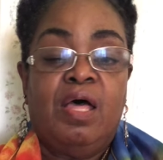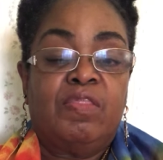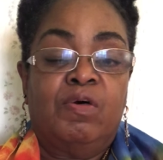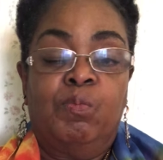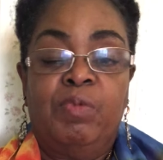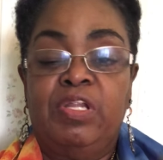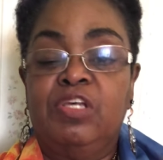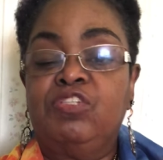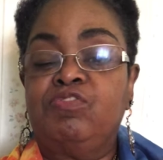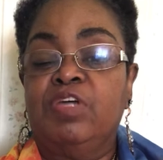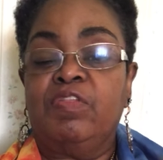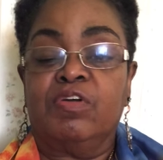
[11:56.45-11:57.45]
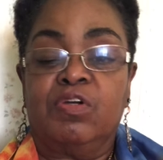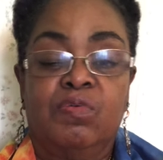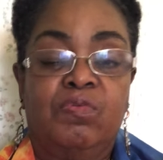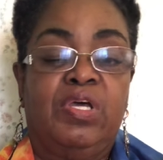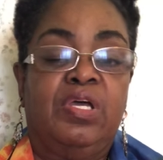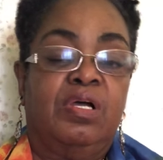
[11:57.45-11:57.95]
the ministry, the
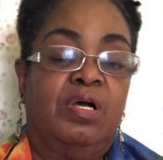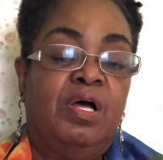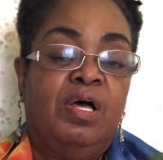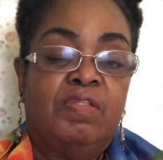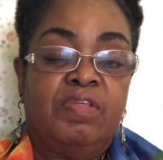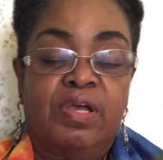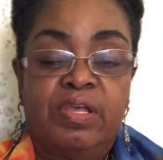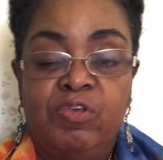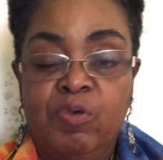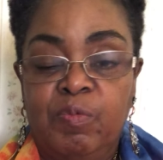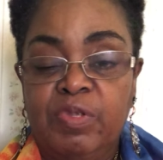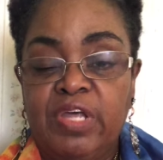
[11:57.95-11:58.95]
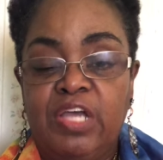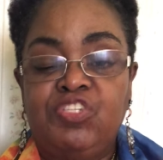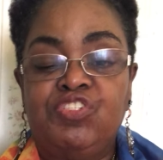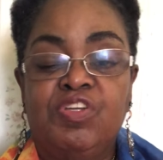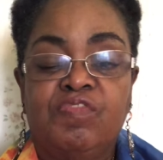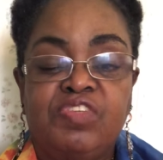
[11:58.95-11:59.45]
career, the
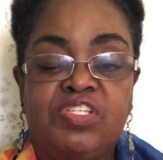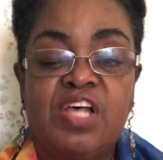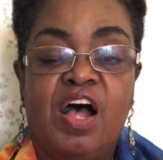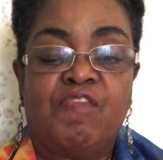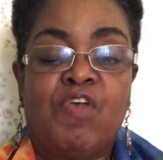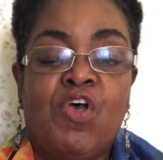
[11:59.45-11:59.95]
accumulation of stuff,